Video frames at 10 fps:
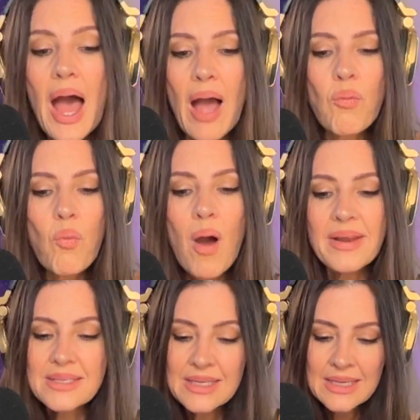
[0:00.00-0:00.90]
I
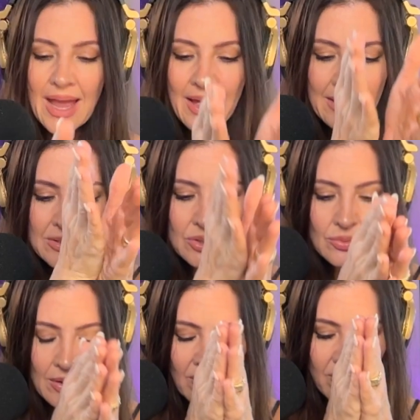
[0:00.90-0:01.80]
wanted to get
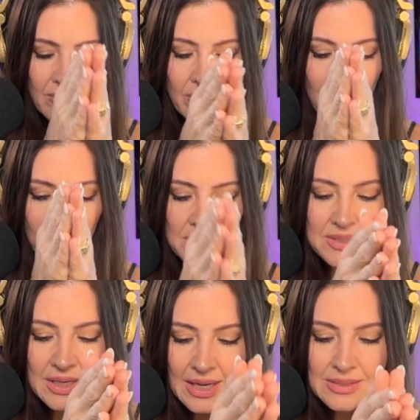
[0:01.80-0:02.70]
into a very
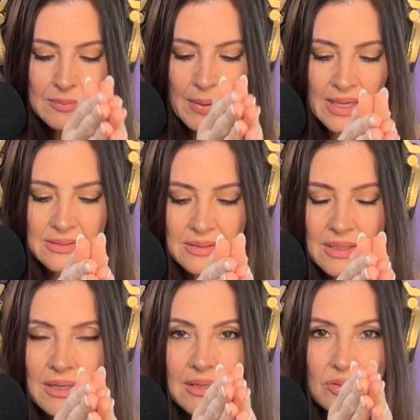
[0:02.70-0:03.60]
authentic headspace
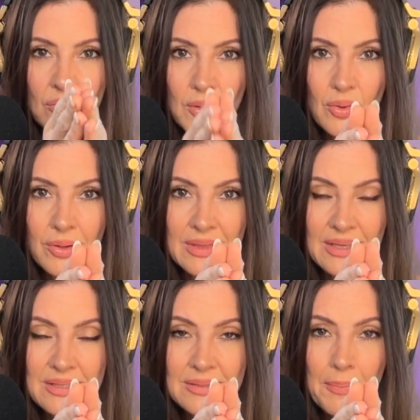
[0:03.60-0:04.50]
to record
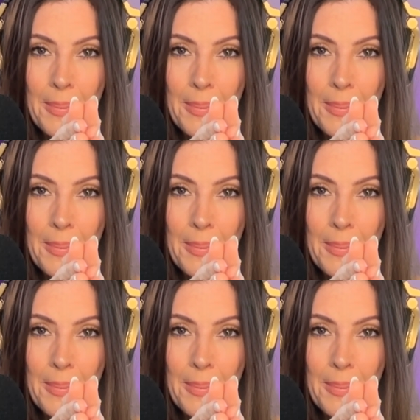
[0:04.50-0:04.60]
this.